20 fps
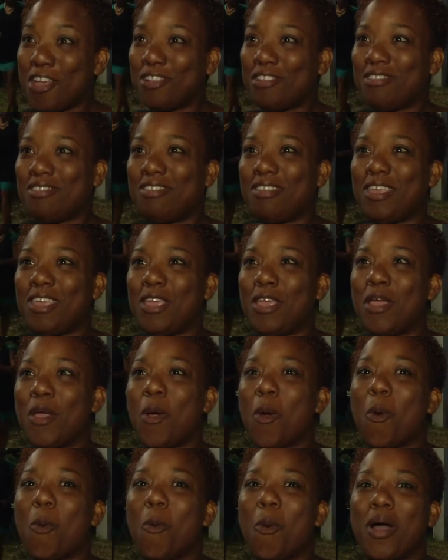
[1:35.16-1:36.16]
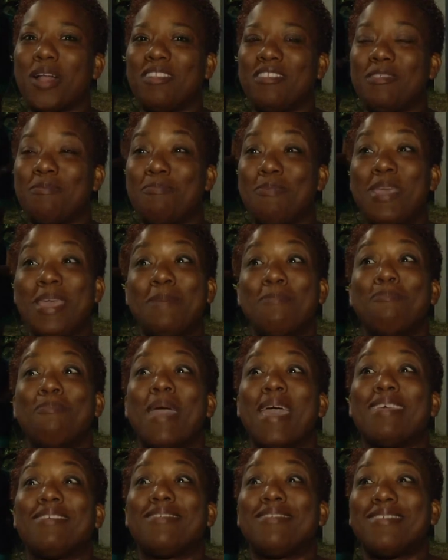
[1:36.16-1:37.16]
to see what being
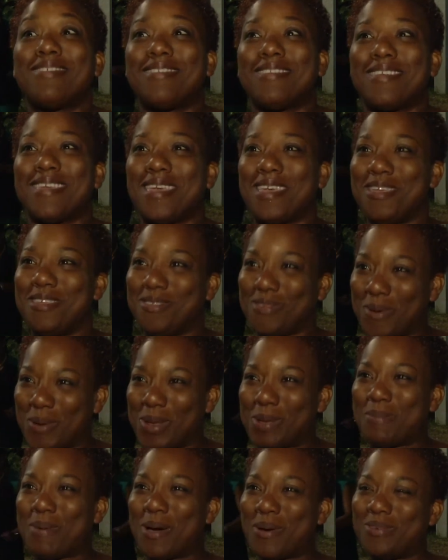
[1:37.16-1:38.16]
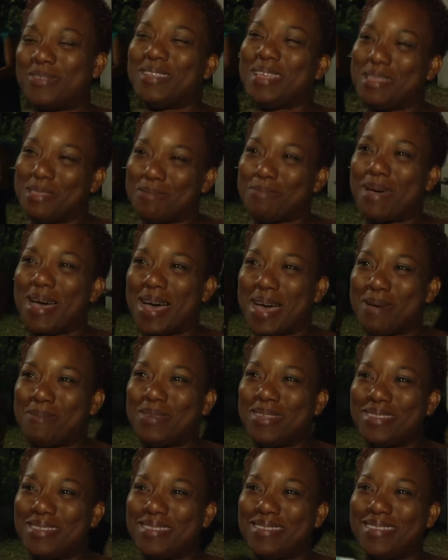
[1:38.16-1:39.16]
best is all about in the
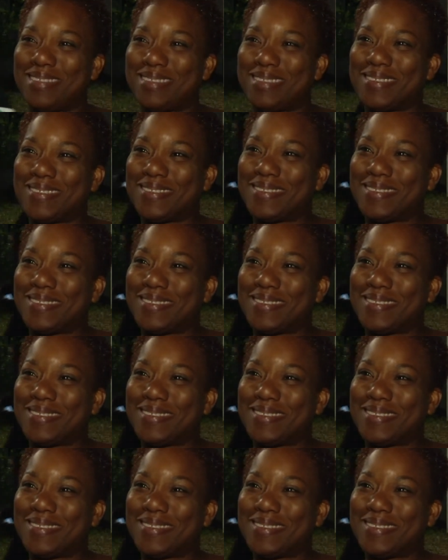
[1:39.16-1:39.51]
Bahamas.